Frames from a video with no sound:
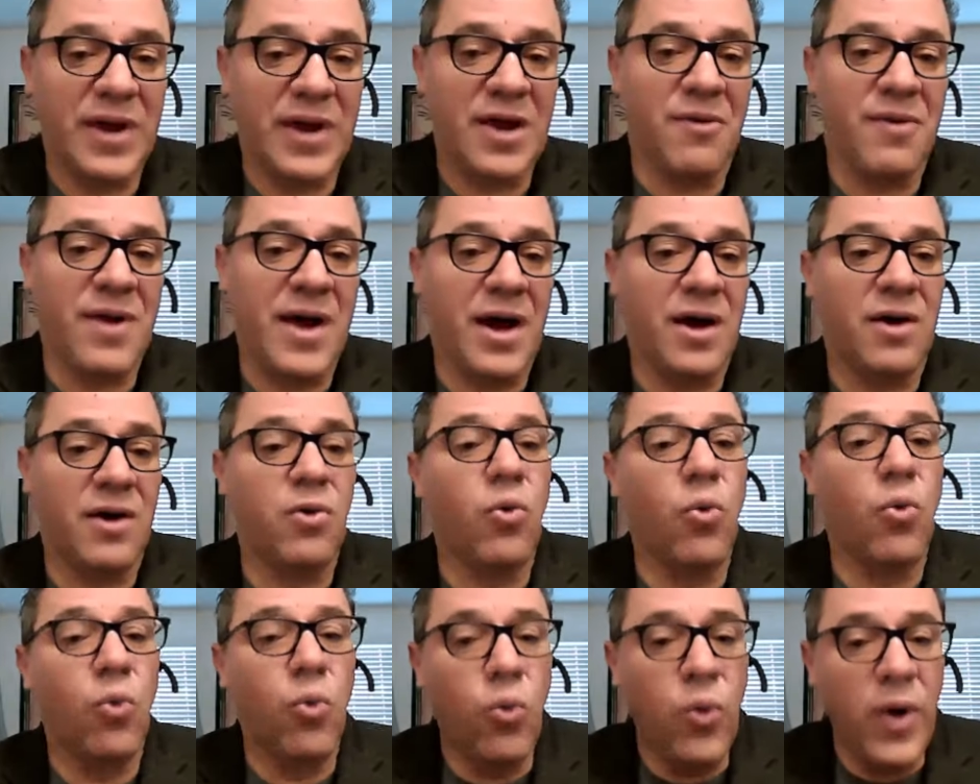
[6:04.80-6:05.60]
figure
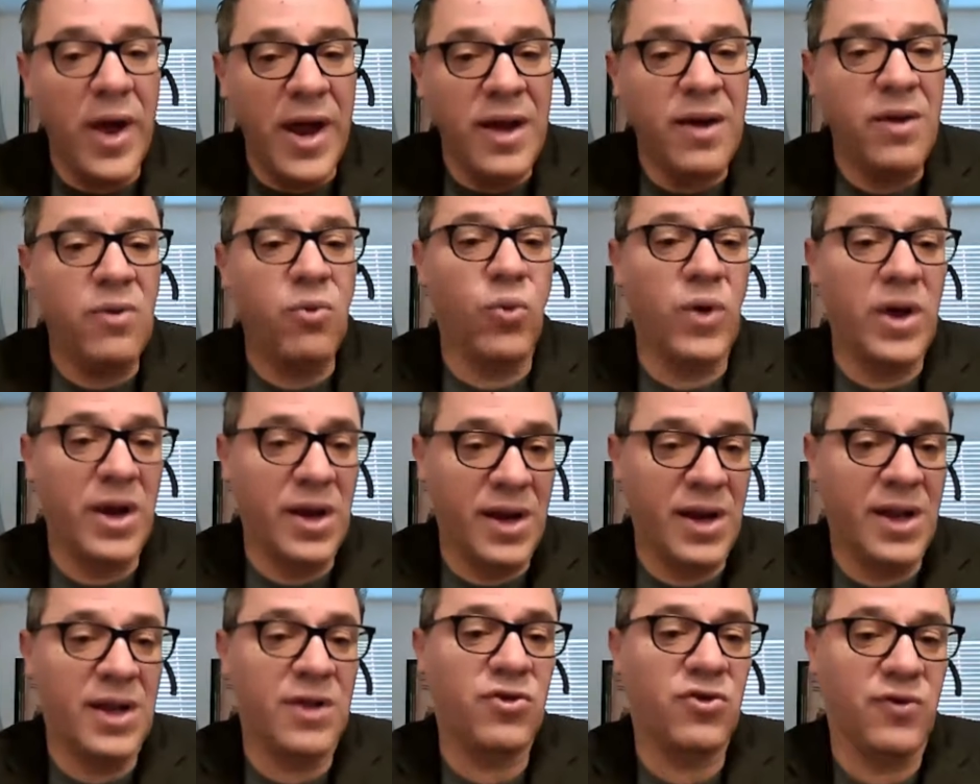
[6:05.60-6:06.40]
out when we
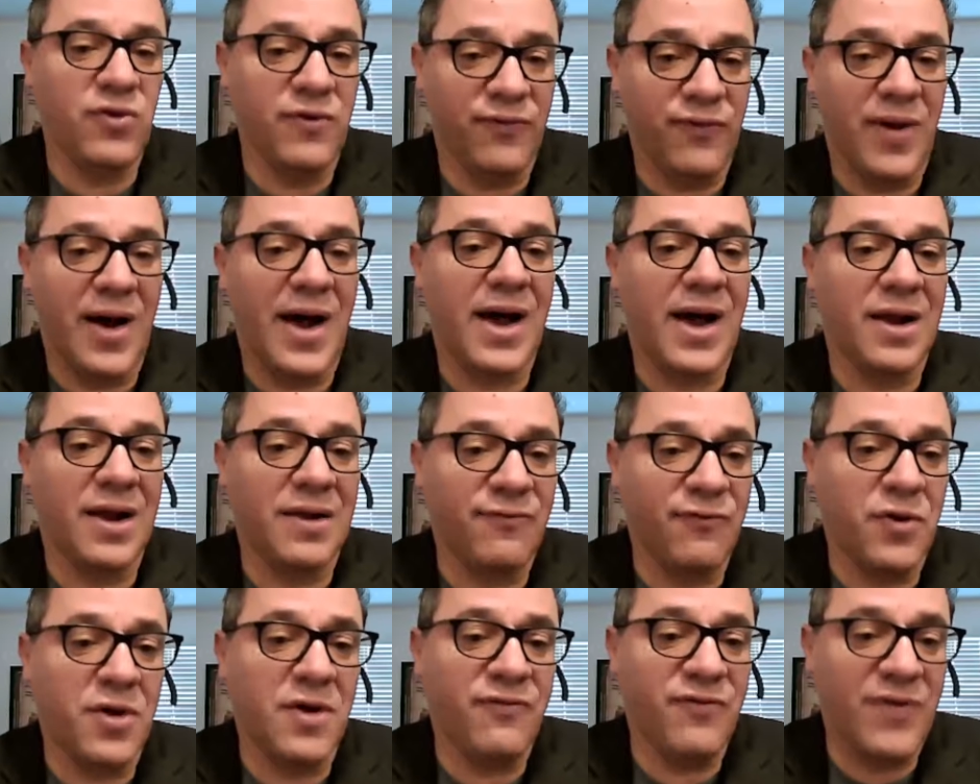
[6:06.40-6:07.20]
need to
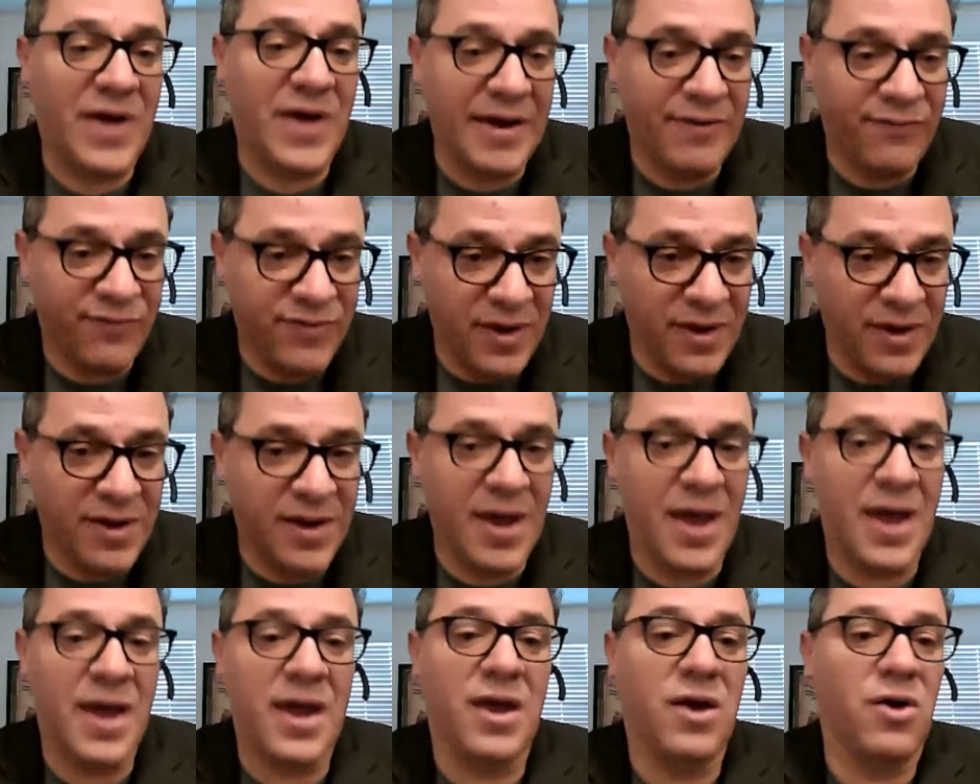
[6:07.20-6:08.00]
file for a
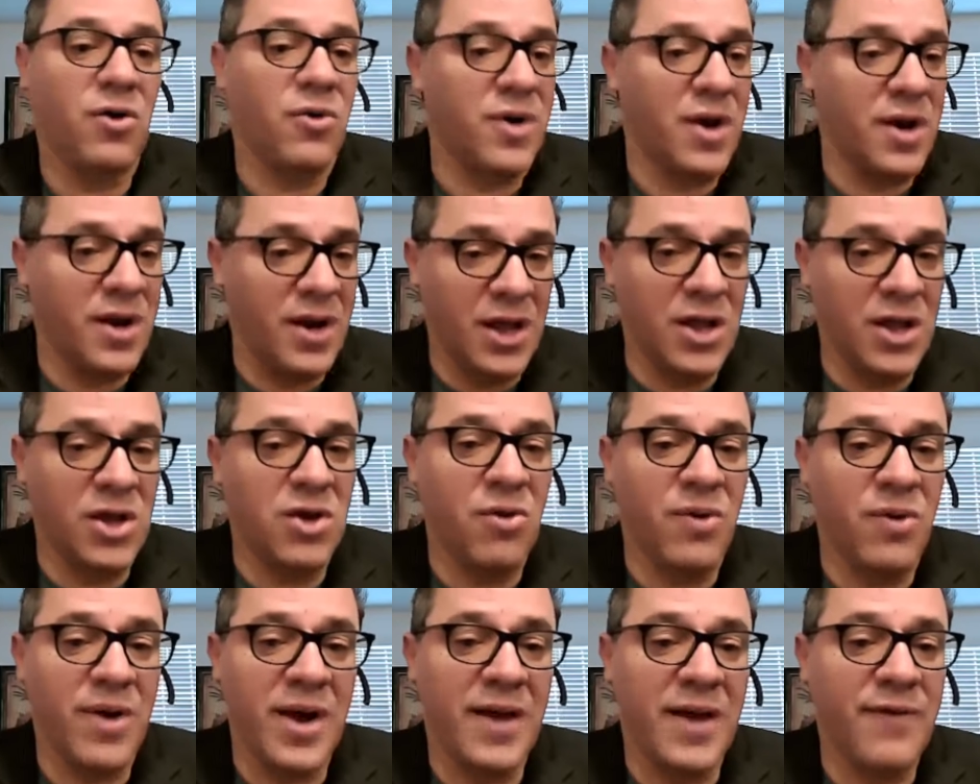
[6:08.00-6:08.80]
510K or an
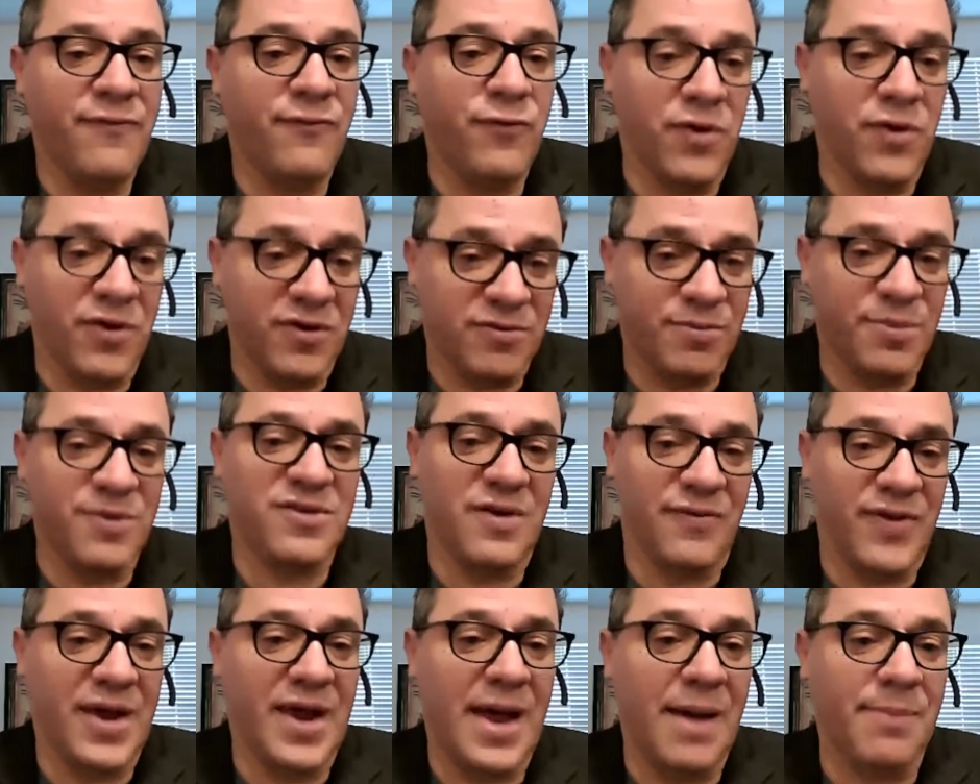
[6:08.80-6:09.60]
EUA for a
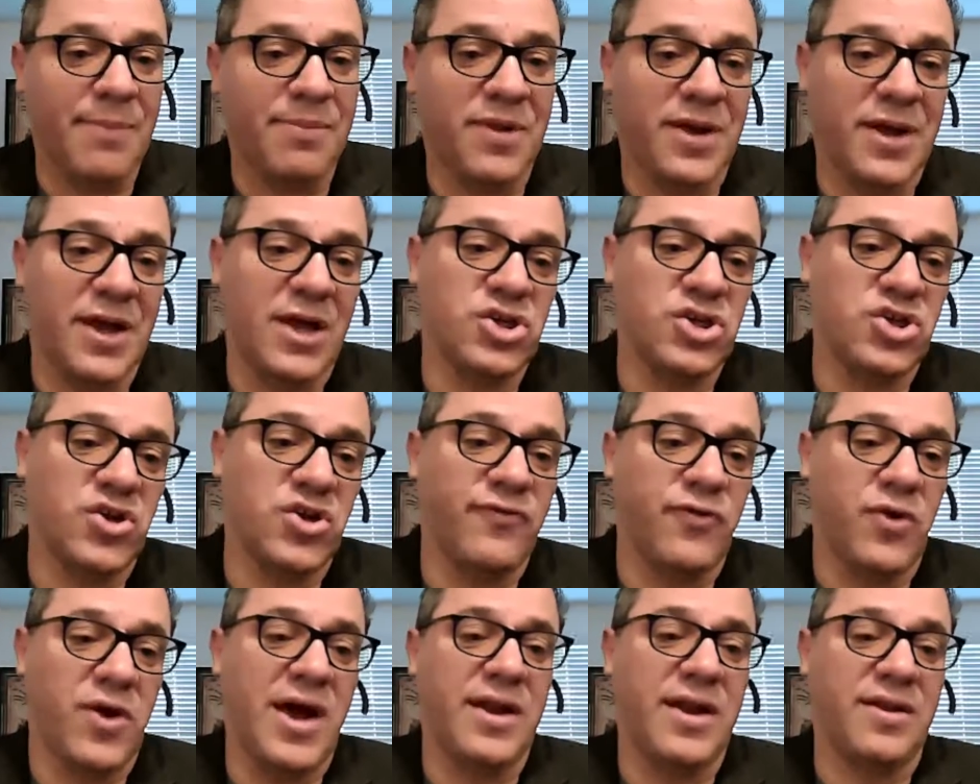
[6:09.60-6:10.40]
specific application
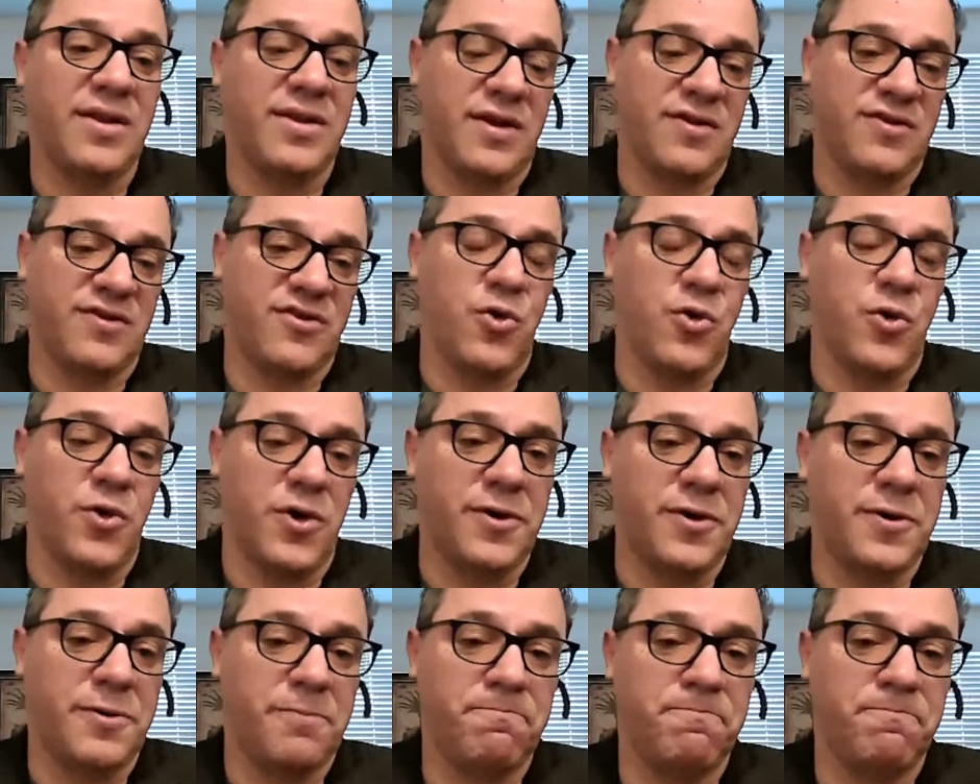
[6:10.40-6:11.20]
for AditxtScore.